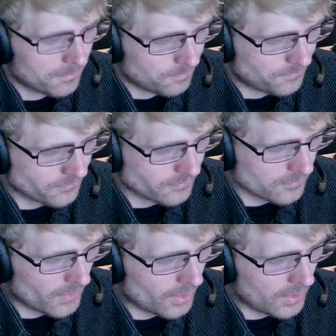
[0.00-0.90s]
And
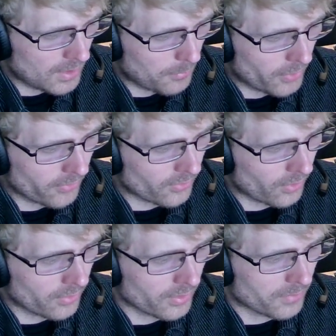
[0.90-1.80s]
I'm going to
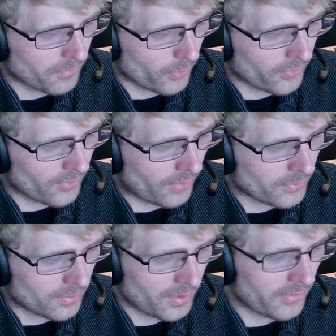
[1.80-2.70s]
start in verse
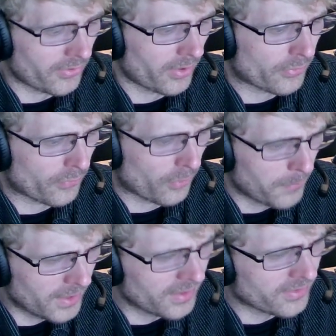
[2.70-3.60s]
7. He says, "For many